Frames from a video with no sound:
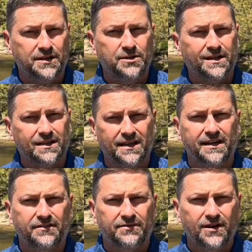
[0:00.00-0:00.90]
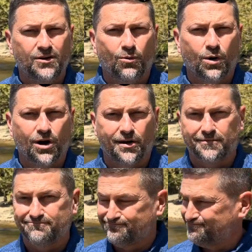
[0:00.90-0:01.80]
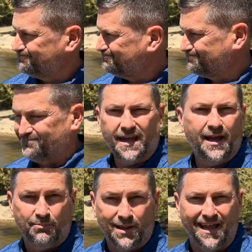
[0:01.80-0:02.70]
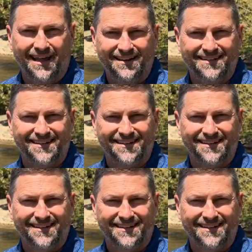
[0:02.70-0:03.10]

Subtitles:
where you can live, work, and play.